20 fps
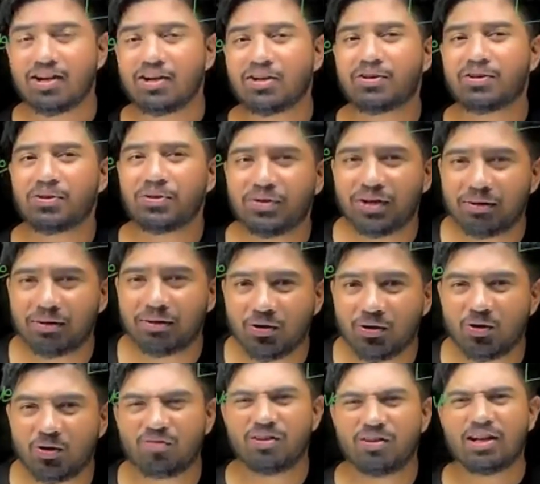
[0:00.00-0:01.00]
to
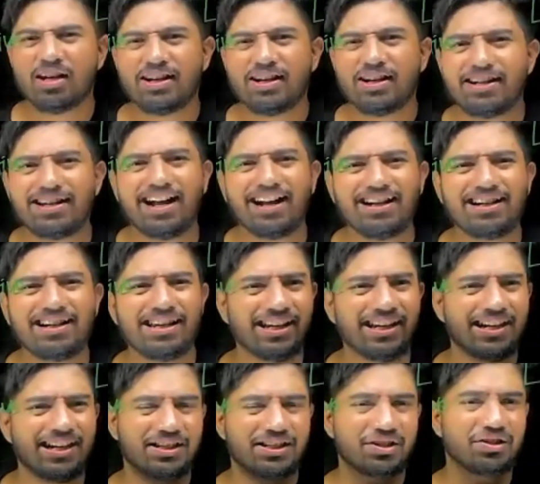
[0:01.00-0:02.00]
remove
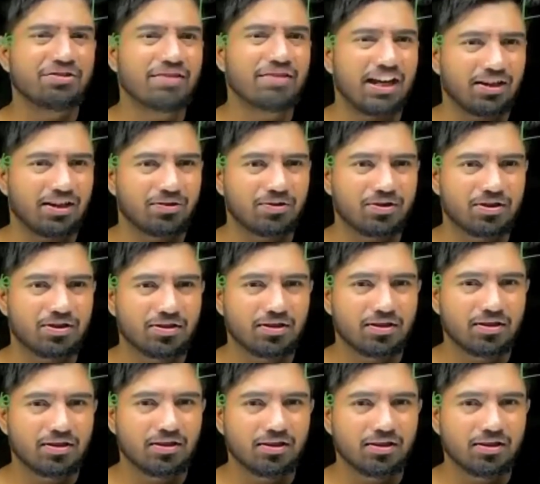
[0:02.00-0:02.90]
non-negative values.